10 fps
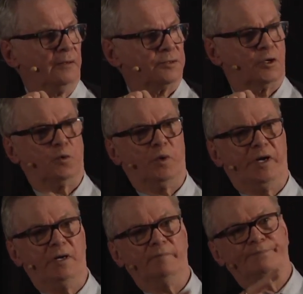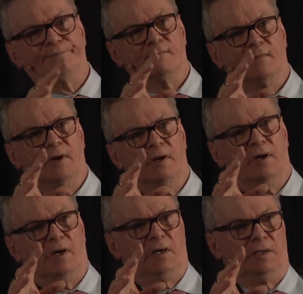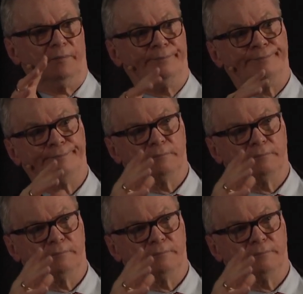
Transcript: Should we um,